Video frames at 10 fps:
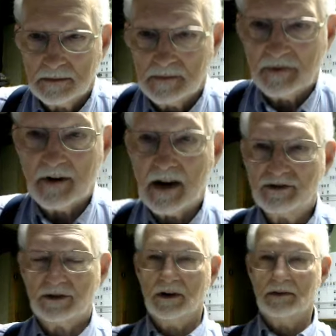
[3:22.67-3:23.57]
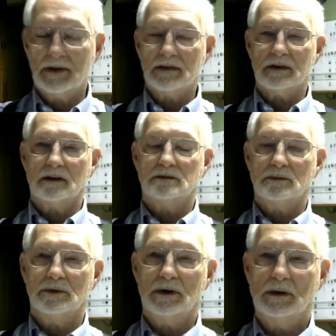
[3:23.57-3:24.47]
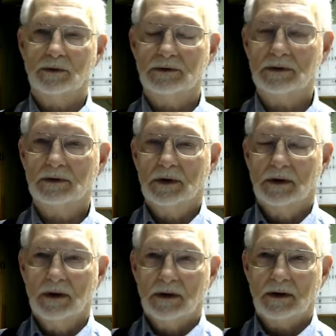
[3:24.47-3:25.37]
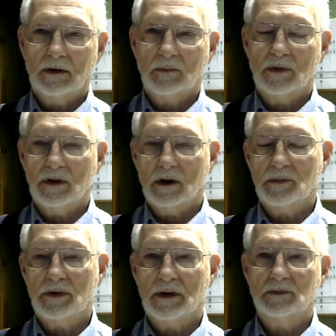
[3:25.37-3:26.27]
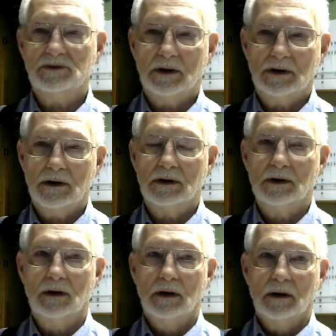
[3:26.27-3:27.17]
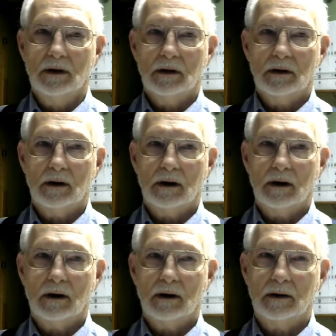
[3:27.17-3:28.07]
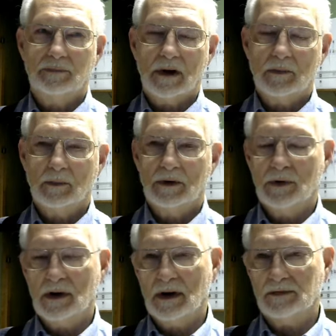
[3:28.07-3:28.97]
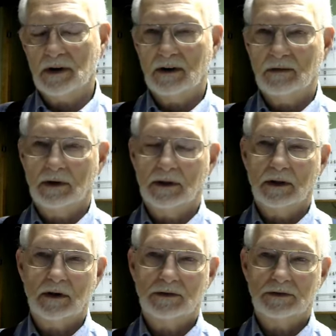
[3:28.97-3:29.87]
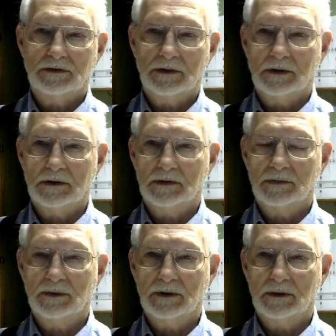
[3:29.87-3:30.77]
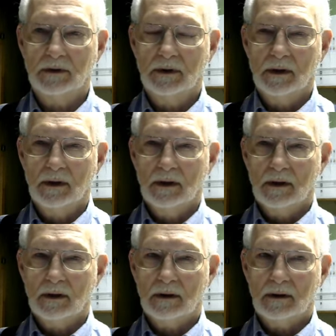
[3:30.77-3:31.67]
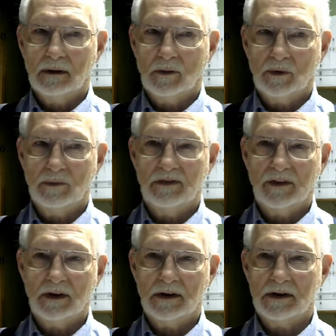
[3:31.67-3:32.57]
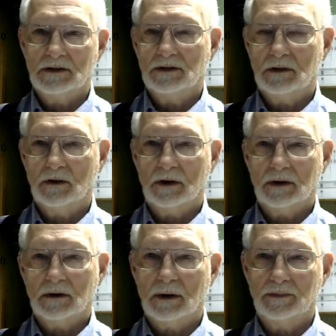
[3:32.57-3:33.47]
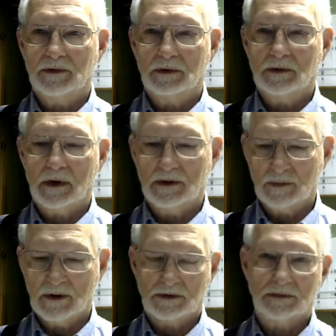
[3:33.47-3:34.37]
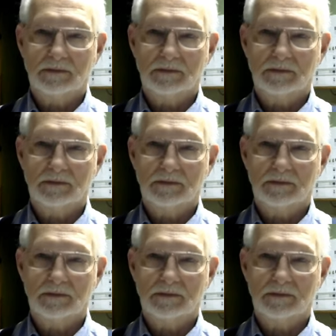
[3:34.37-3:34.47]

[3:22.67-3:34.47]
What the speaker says: fast enough, I think, to be able to give me the RPMs I need. It probably would have to have a little larger cylinders, but it would be fairly easy to hook up to a transmission.